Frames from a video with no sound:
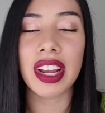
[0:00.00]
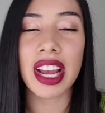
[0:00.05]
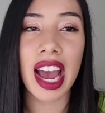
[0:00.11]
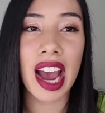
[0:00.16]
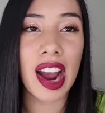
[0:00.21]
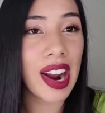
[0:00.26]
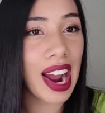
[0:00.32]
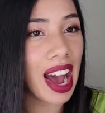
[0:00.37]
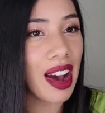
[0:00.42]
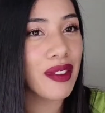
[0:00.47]

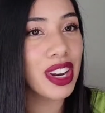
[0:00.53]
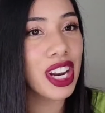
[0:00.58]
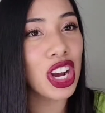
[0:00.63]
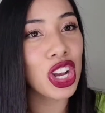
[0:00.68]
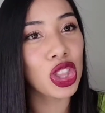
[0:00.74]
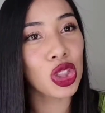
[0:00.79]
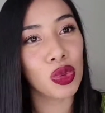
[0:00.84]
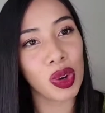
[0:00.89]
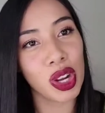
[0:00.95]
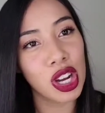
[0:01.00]
they are
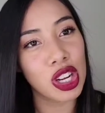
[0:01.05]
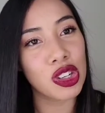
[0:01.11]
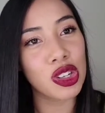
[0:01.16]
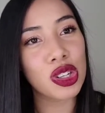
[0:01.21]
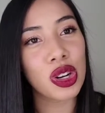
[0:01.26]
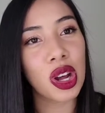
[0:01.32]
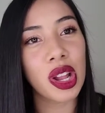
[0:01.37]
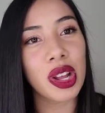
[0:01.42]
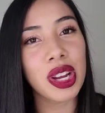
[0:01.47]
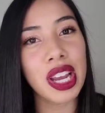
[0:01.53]
having a
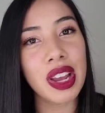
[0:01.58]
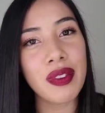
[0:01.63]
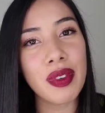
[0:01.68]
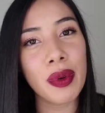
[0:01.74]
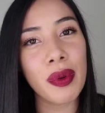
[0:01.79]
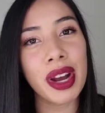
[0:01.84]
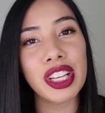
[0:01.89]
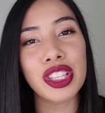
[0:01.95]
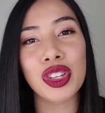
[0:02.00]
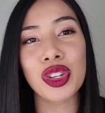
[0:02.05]
$300
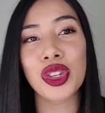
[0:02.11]
giveaway,